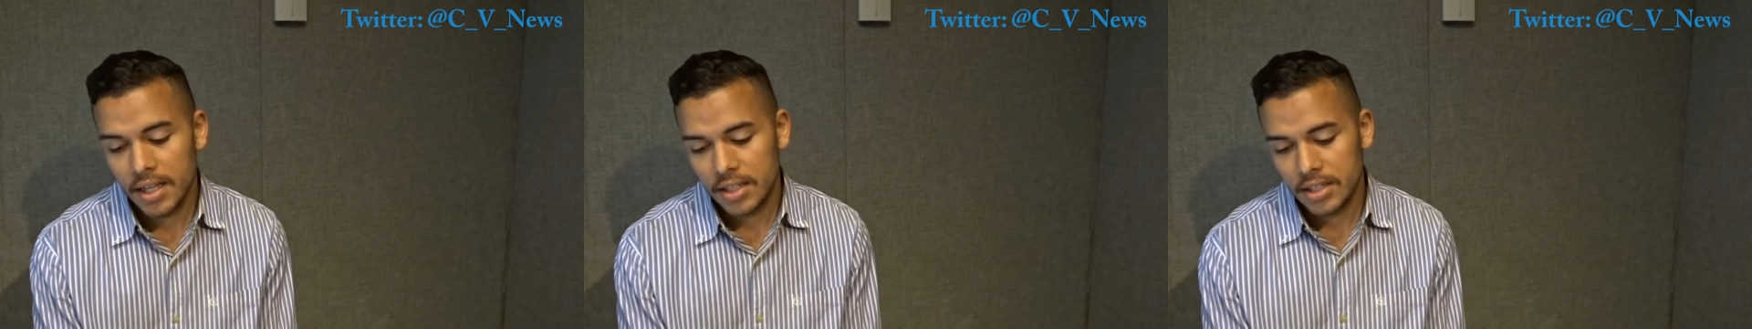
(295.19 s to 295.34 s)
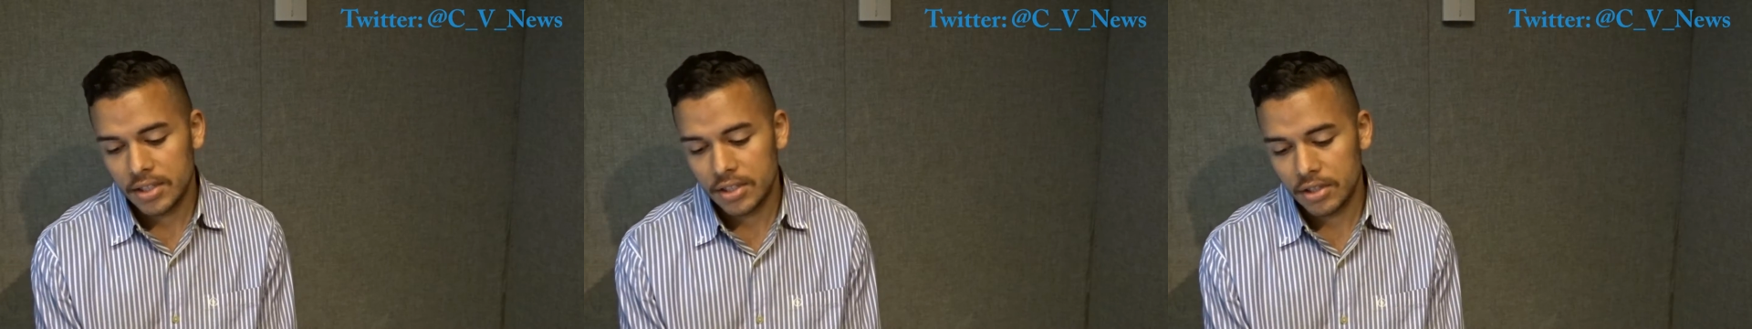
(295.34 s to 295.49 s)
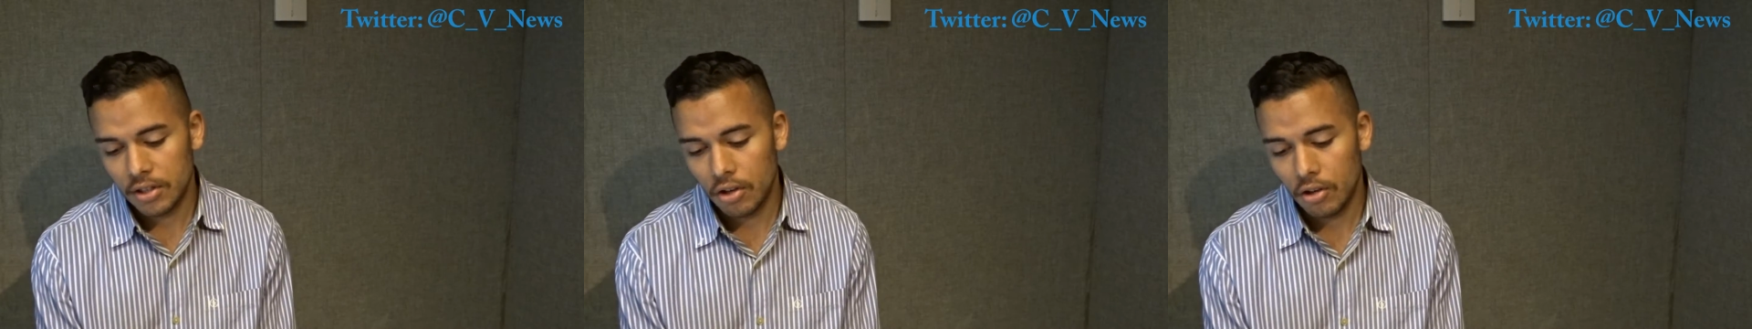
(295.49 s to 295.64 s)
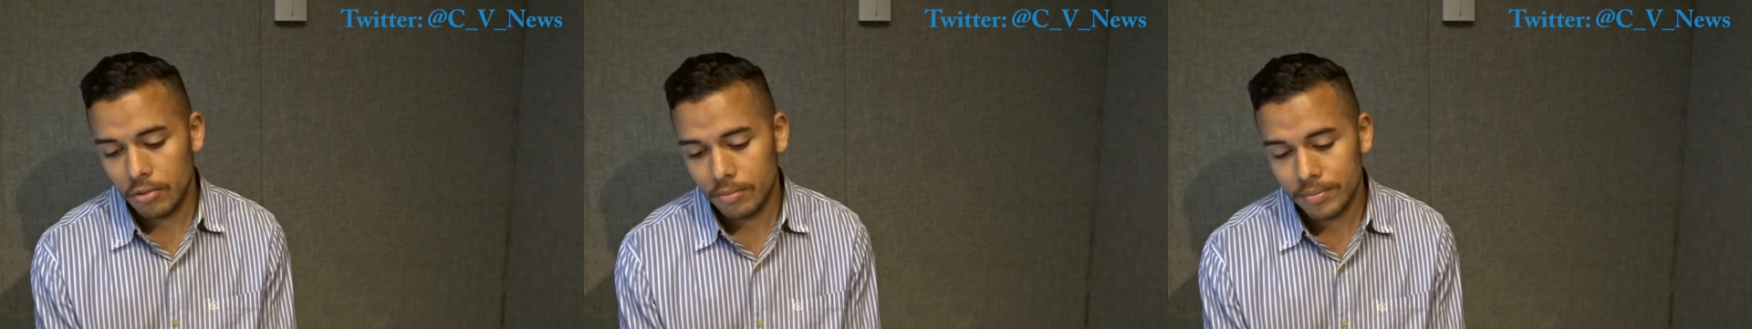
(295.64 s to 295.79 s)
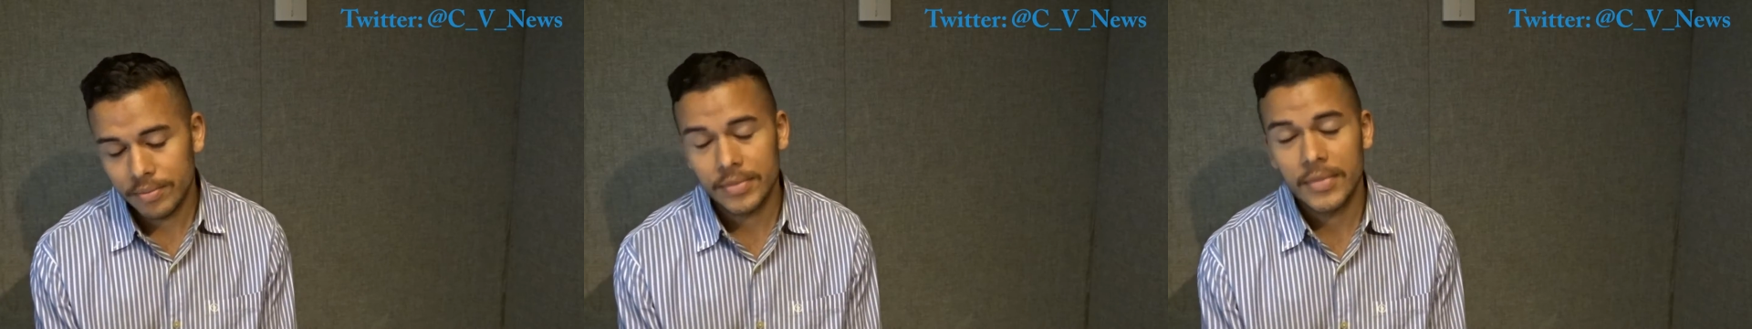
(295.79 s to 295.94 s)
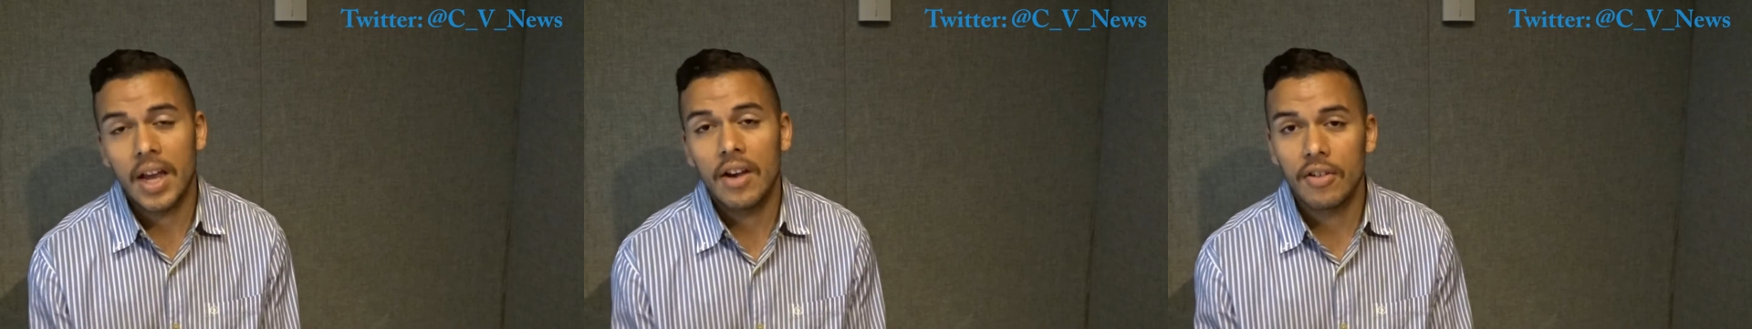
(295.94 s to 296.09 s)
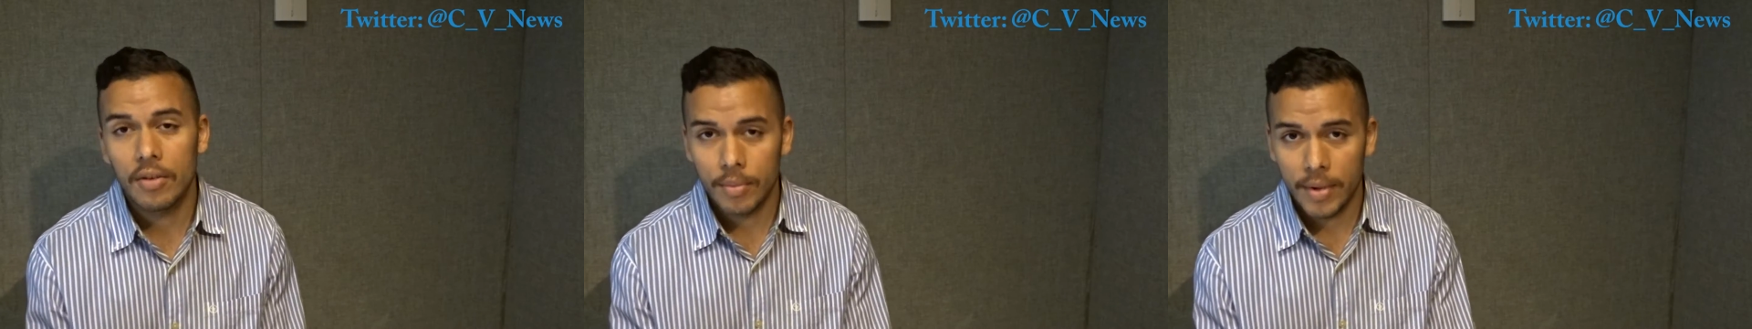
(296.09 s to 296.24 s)
So
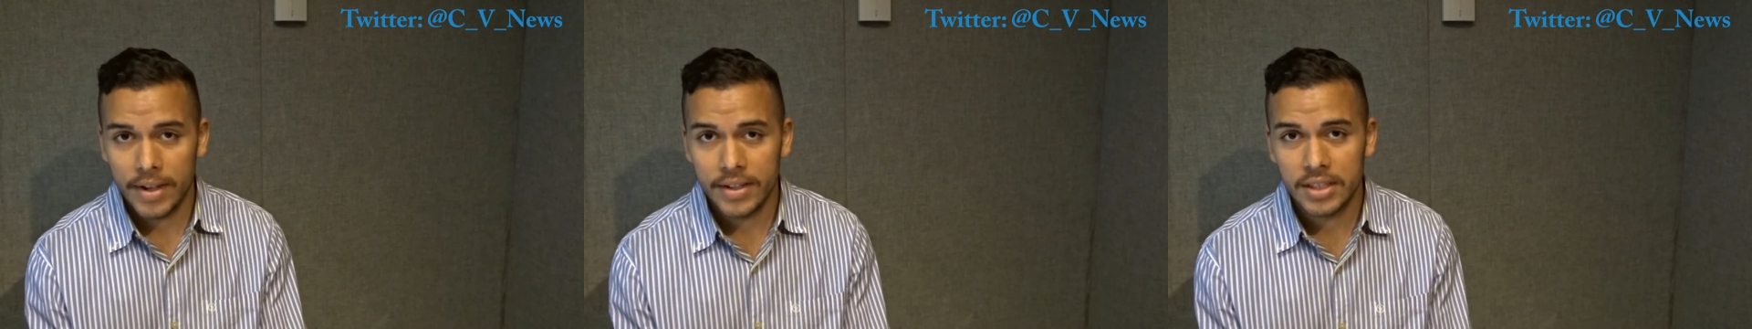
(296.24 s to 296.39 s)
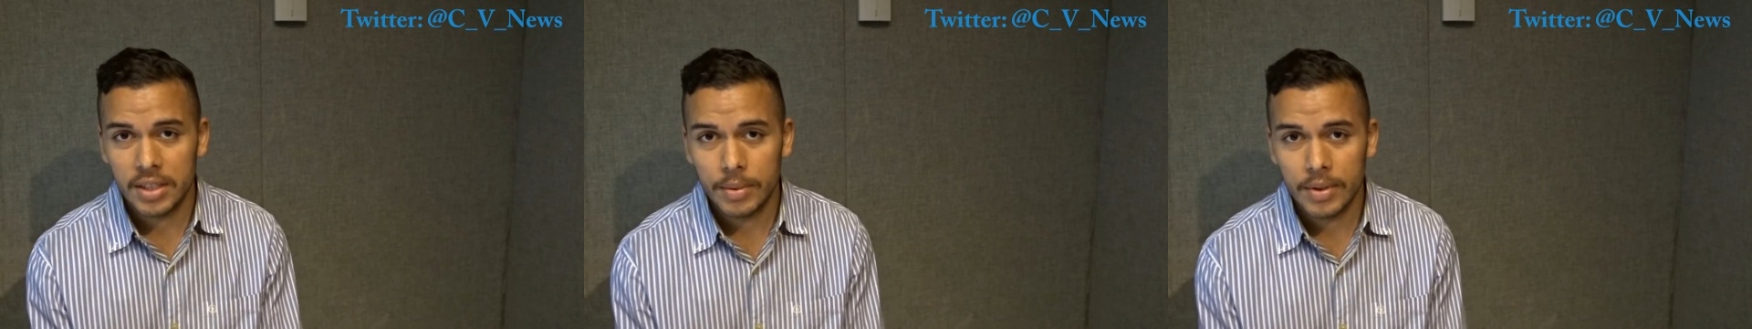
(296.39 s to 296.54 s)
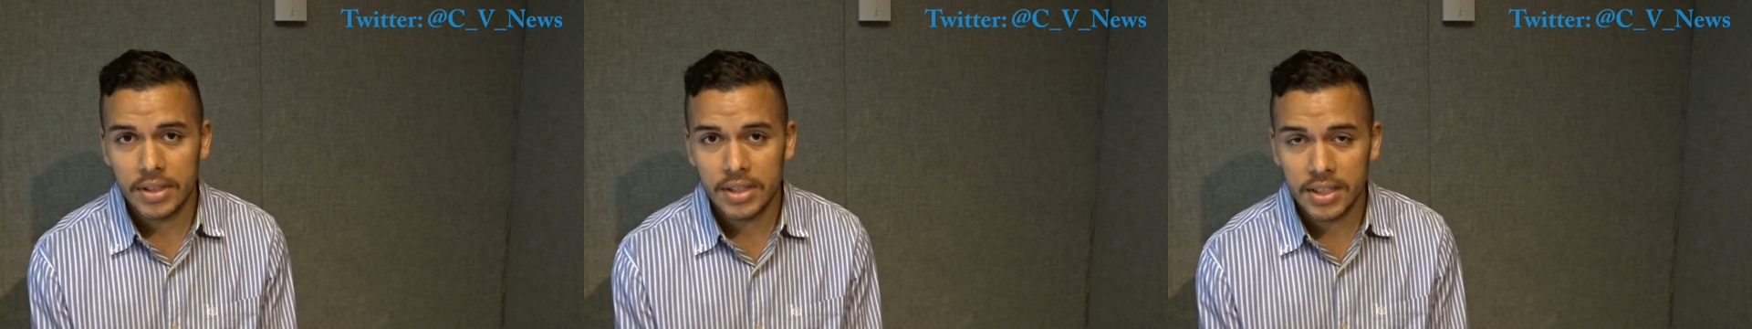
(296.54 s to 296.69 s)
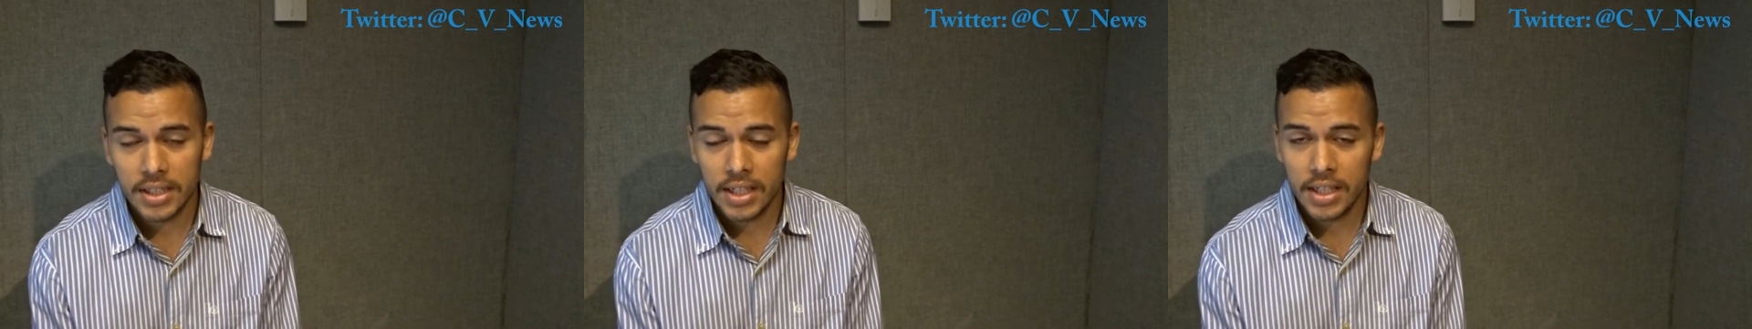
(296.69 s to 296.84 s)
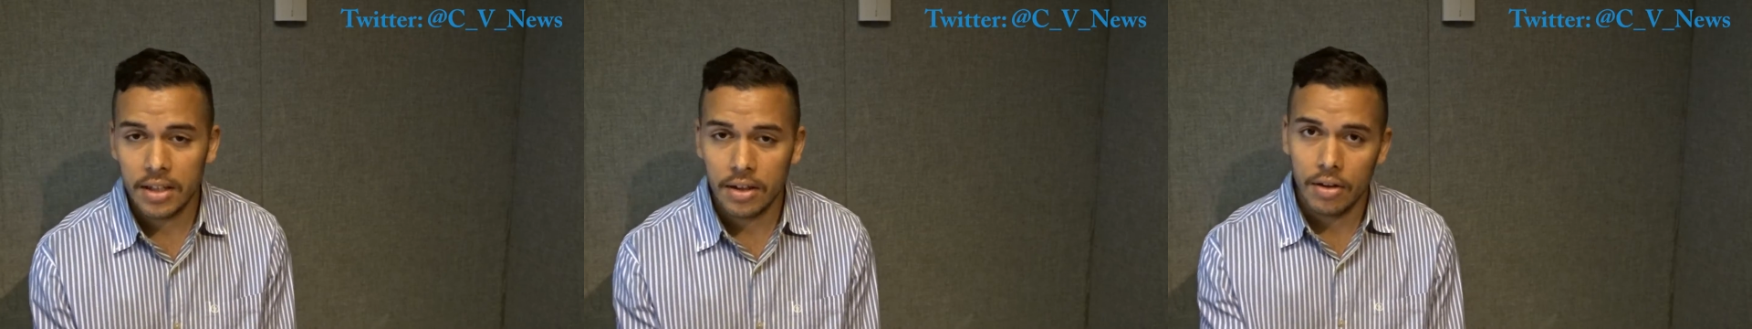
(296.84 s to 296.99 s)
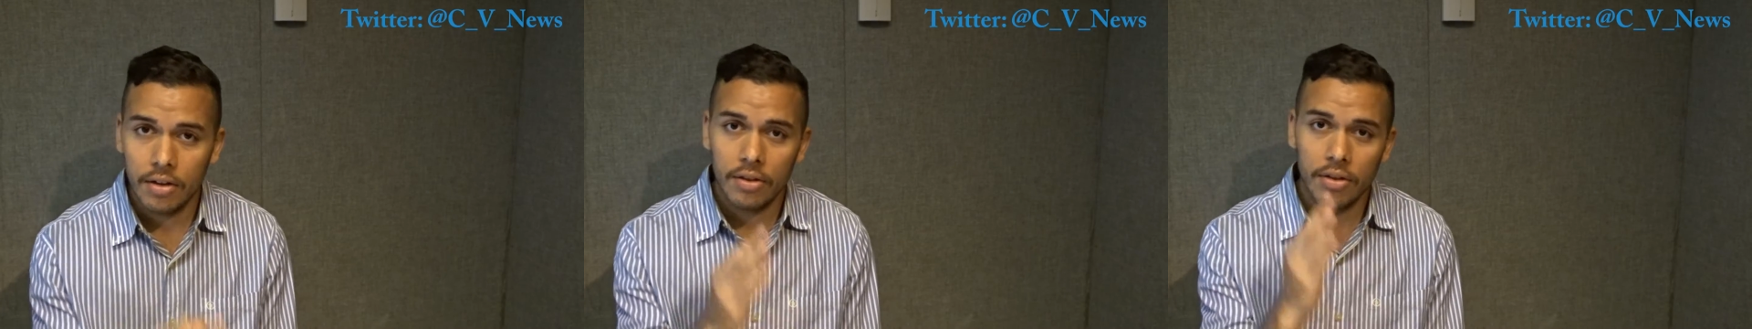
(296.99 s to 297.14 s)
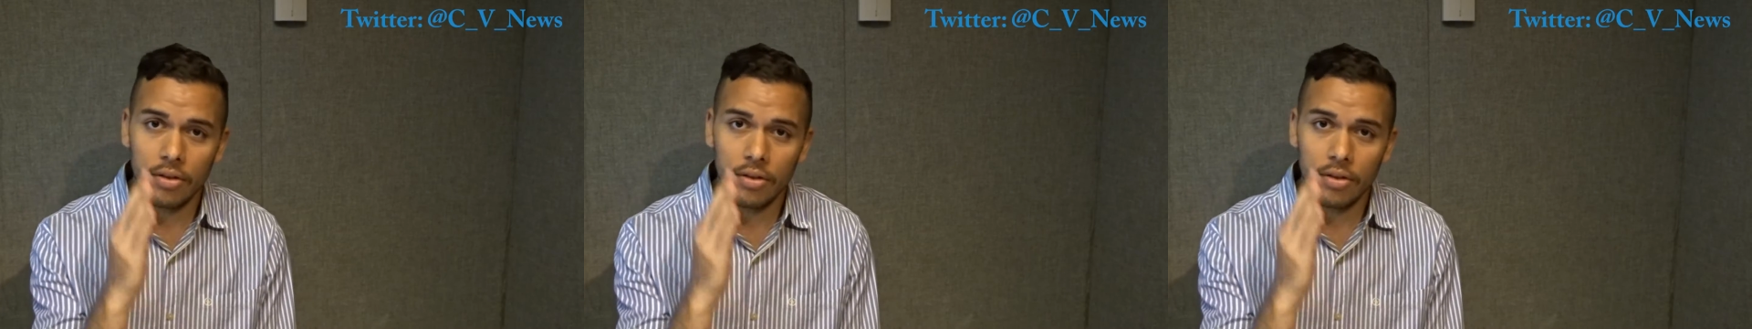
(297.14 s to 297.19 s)
that remains to be seen.